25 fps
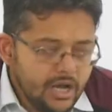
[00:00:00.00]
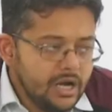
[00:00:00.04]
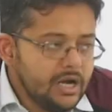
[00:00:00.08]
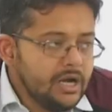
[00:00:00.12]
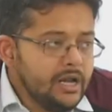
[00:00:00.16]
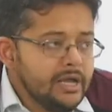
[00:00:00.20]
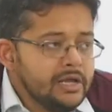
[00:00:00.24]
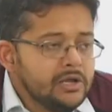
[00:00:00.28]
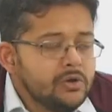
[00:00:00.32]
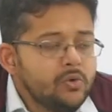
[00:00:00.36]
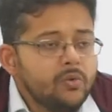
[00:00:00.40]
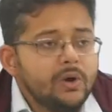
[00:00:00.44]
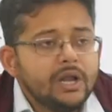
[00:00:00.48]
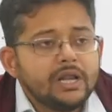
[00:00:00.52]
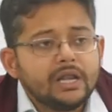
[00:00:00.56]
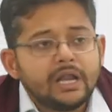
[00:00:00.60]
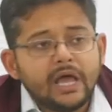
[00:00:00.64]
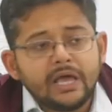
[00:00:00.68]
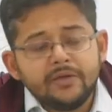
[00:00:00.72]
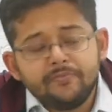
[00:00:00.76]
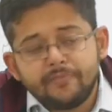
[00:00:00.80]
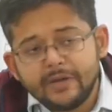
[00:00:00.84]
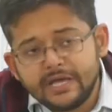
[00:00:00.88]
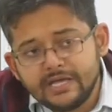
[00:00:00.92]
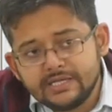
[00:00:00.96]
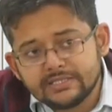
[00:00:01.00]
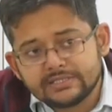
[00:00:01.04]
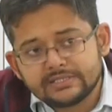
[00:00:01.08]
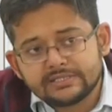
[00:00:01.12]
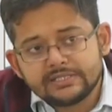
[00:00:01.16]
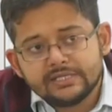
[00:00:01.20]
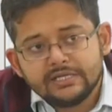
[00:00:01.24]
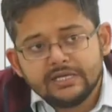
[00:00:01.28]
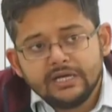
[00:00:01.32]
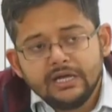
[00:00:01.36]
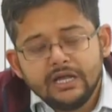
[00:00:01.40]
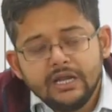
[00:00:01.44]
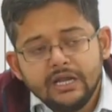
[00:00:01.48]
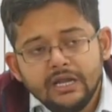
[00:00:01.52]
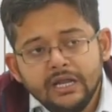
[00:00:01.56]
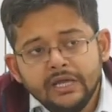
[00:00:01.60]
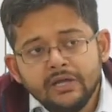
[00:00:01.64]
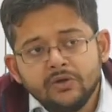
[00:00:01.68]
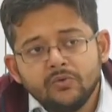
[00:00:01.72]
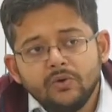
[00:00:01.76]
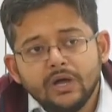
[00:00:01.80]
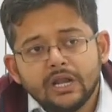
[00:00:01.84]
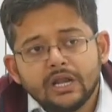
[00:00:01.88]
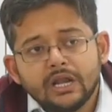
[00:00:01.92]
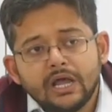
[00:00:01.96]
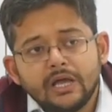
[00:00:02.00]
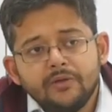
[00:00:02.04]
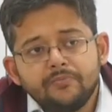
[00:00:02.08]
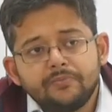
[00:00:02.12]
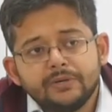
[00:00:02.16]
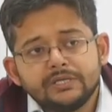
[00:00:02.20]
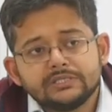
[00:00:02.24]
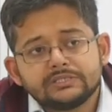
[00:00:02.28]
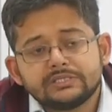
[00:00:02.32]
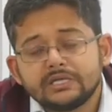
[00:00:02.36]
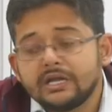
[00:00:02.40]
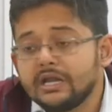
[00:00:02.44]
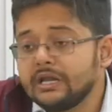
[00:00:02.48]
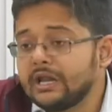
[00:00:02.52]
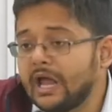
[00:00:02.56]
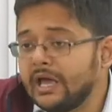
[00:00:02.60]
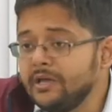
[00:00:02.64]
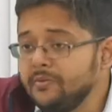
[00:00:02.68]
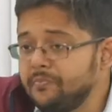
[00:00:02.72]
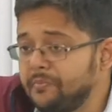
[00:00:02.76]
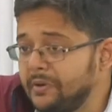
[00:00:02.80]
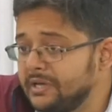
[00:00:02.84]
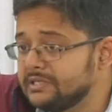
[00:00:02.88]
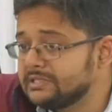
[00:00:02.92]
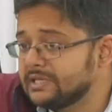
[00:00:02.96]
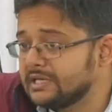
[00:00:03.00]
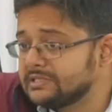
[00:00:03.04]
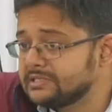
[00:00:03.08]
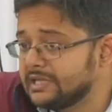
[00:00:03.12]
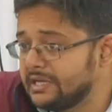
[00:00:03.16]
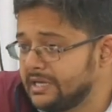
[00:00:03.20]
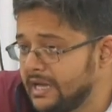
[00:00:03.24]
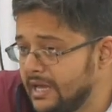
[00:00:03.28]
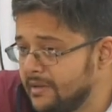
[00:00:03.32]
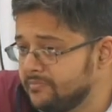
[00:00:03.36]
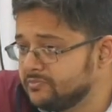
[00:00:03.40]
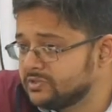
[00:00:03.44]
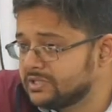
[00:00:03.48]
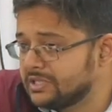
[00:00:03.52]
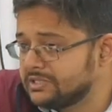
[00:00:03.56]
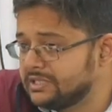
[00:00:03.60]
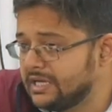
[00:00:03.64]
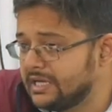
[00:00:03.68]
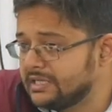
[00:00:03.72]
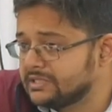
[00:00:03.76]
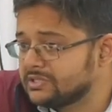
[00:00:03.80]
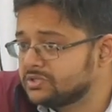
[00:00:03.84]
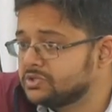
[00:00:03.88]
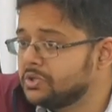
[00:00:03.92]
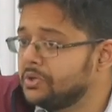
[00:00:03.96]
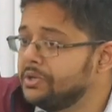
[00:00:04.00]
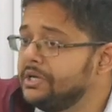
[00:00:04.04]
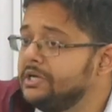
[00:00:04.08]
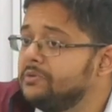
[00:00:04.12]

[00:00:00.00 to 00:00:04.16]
Lingual lipase. Lingual lipase as the name suggests, so